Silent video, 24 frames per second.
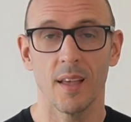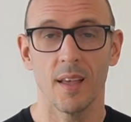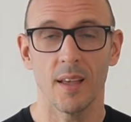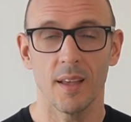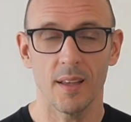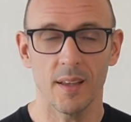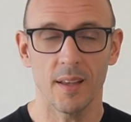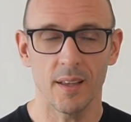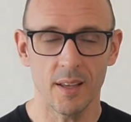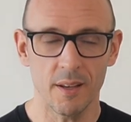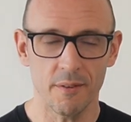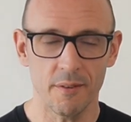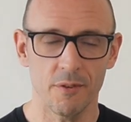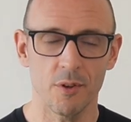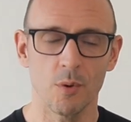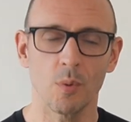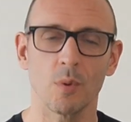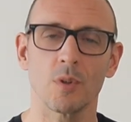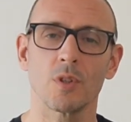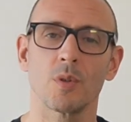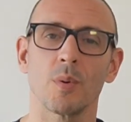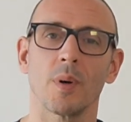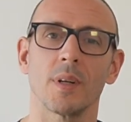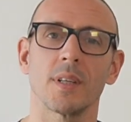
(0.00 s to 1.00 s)
If you
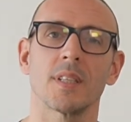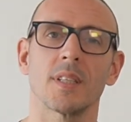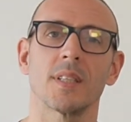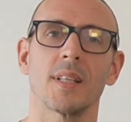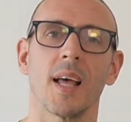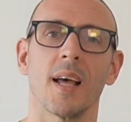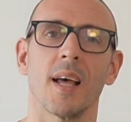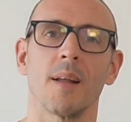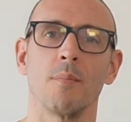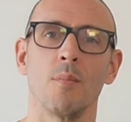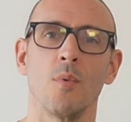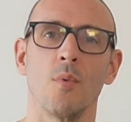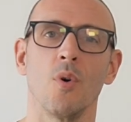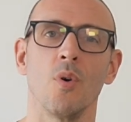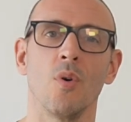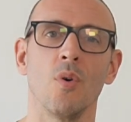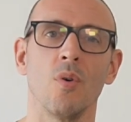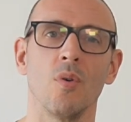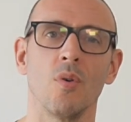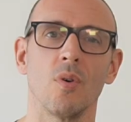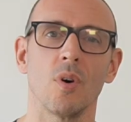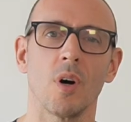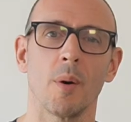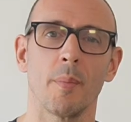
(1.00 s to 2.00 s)
want to understand more
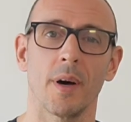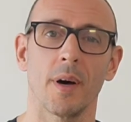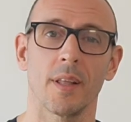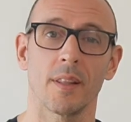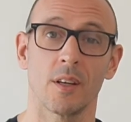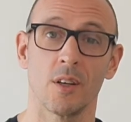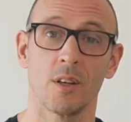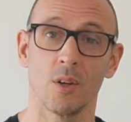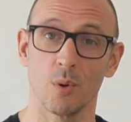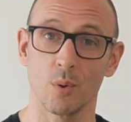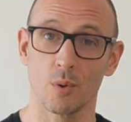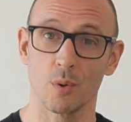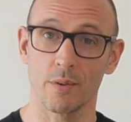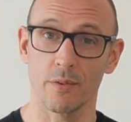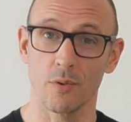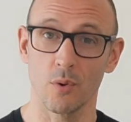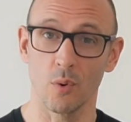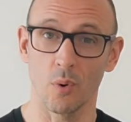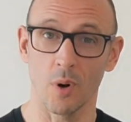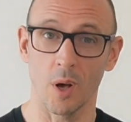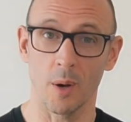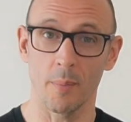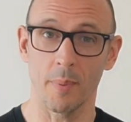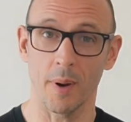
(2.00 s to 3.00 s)
about the cause of your
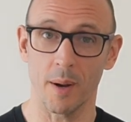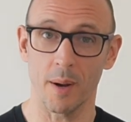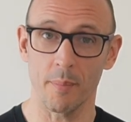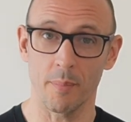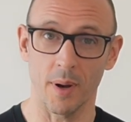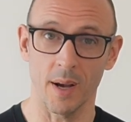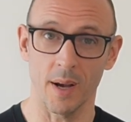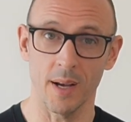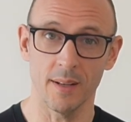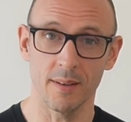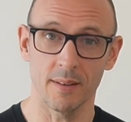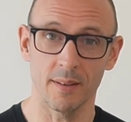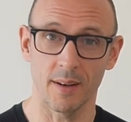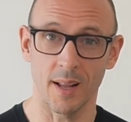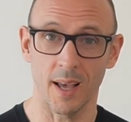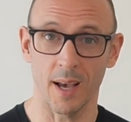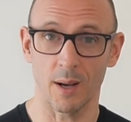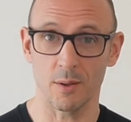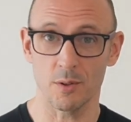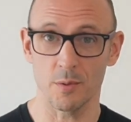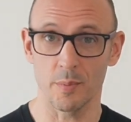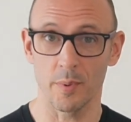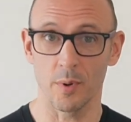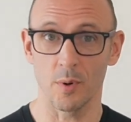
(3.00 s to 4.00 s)
low back pain and how
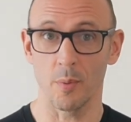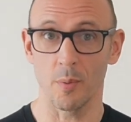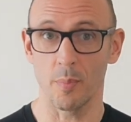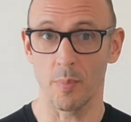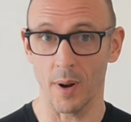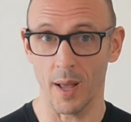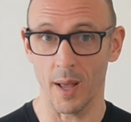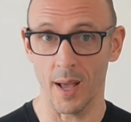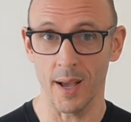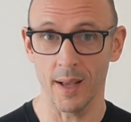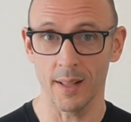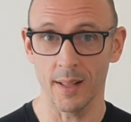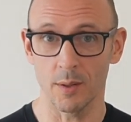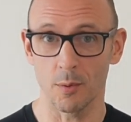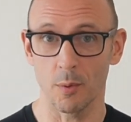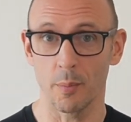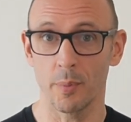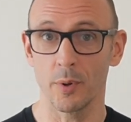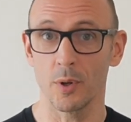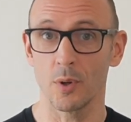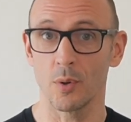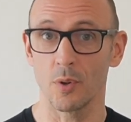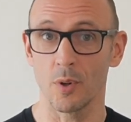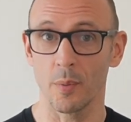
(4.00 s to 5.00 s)
to build a plan that will
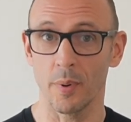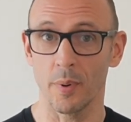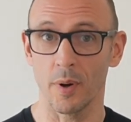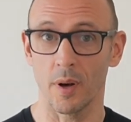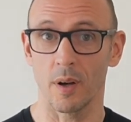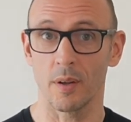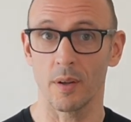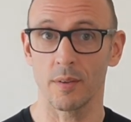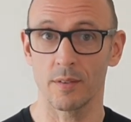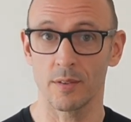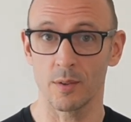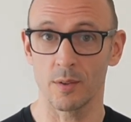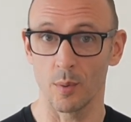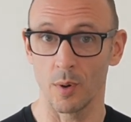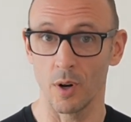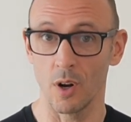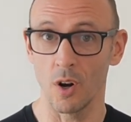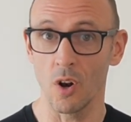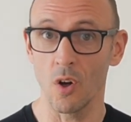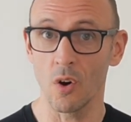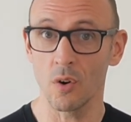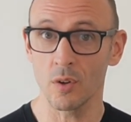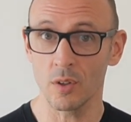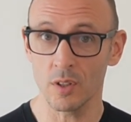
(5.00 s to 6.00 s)
put you on the path to a
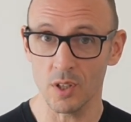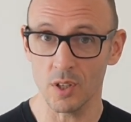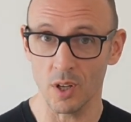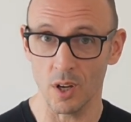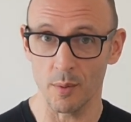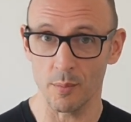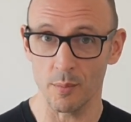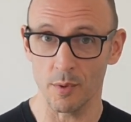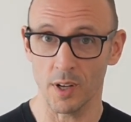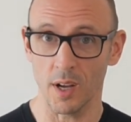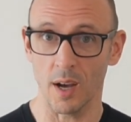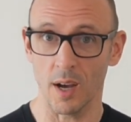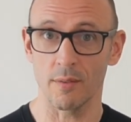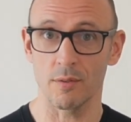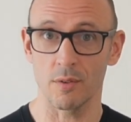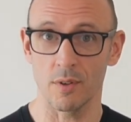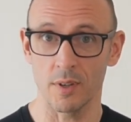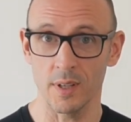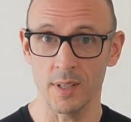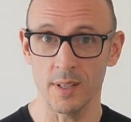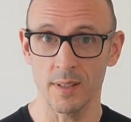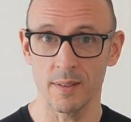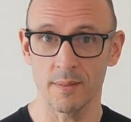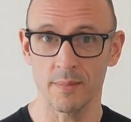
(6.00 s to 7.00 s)
long-term
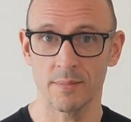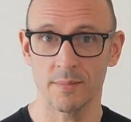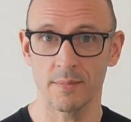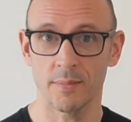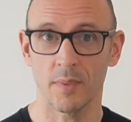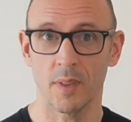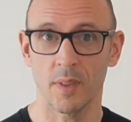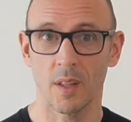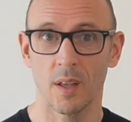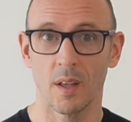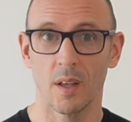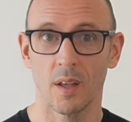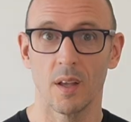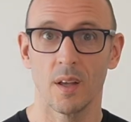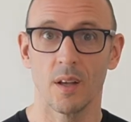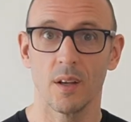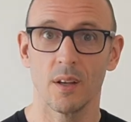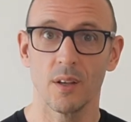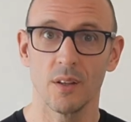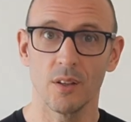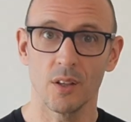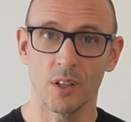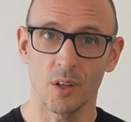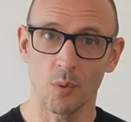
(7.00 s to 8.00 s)
recovery,
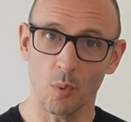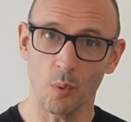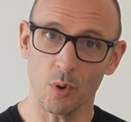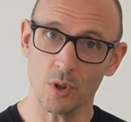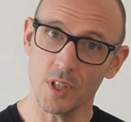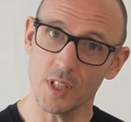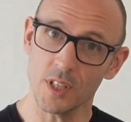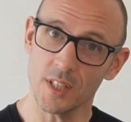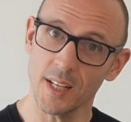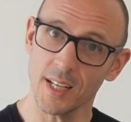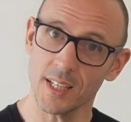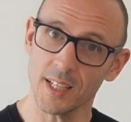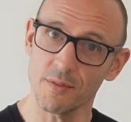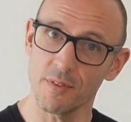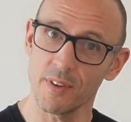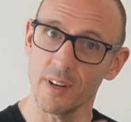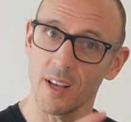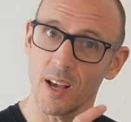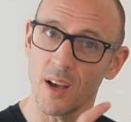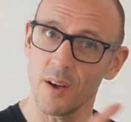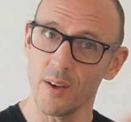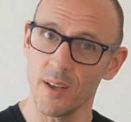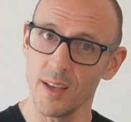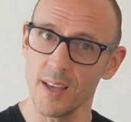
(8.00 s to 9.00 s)
you can watch this next
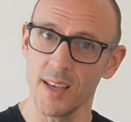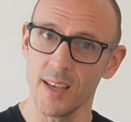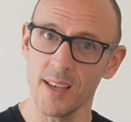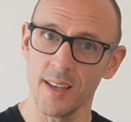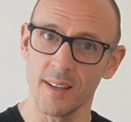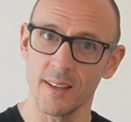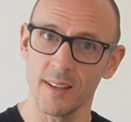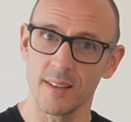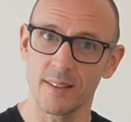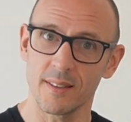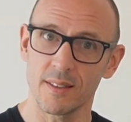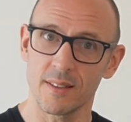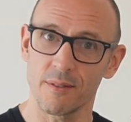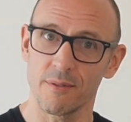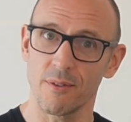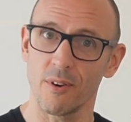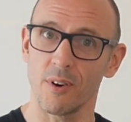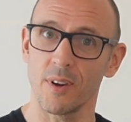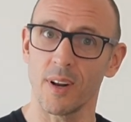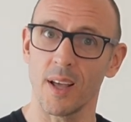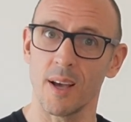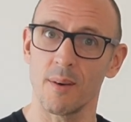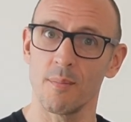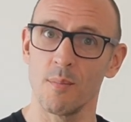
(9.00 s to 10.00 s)
video here to find
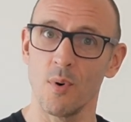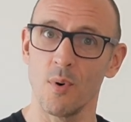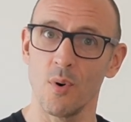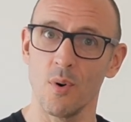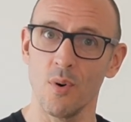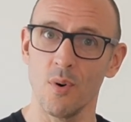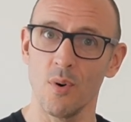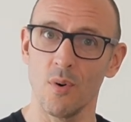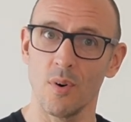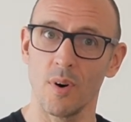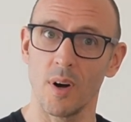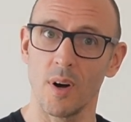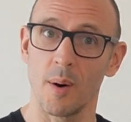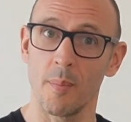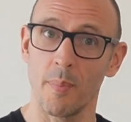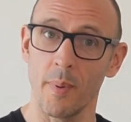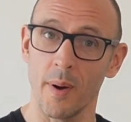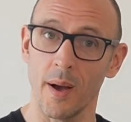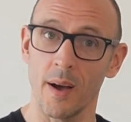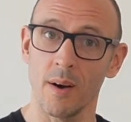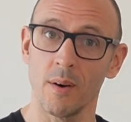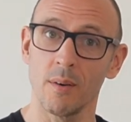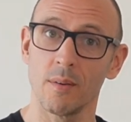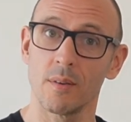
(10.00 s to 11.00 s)
out more
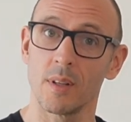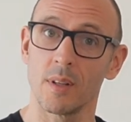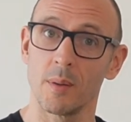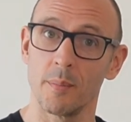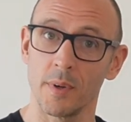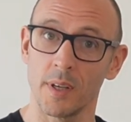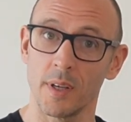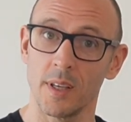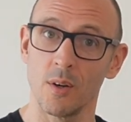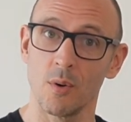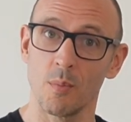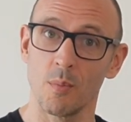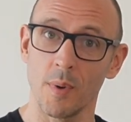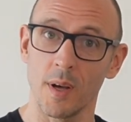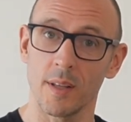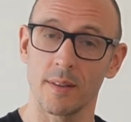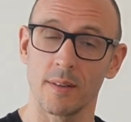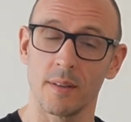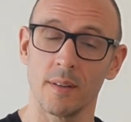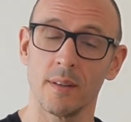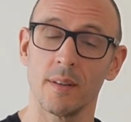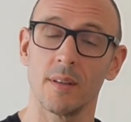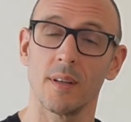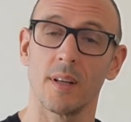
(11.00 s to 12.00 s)
about the McGill
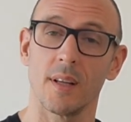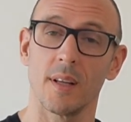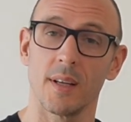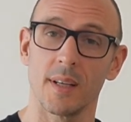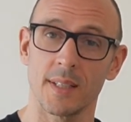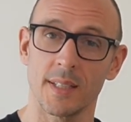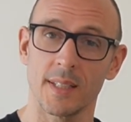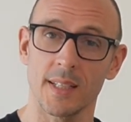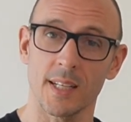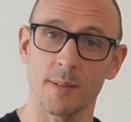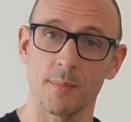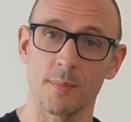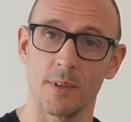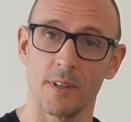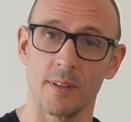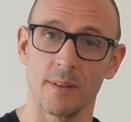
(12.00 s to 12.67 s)
Method assessment.